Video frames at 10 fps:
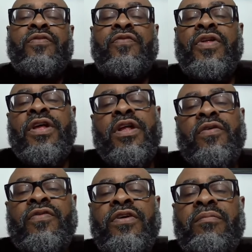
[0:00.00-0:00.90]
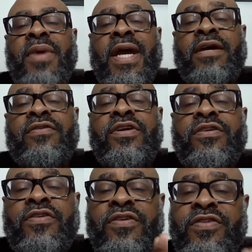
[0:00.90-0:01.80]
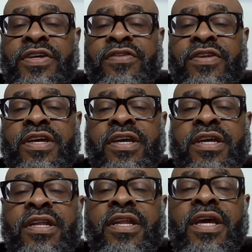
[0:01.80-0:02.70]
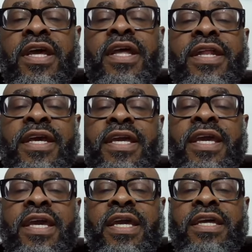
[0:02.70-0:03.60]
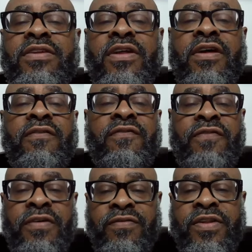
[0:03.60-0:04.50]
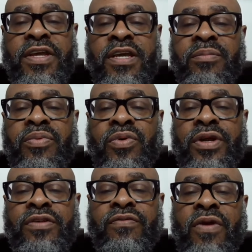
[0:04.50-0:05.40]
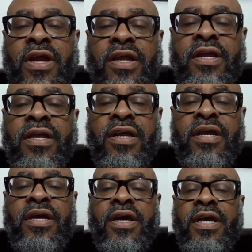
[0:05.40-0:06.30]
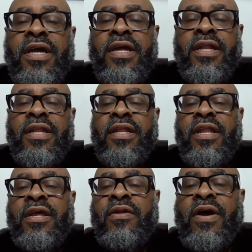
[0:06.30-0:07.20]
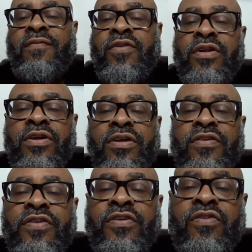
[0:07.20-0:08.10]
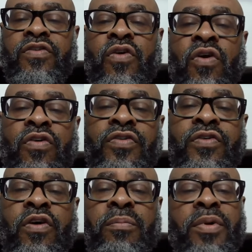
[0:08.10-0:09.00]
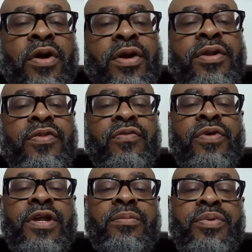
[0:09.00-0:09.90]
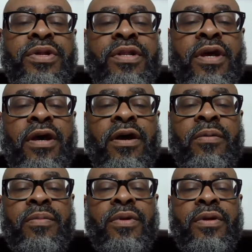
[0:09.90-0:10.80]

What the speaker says: Philadelphia Maxeys 16, the Kings 15 points, right? And, you know, after the Sixers All-Star buried a three to put, you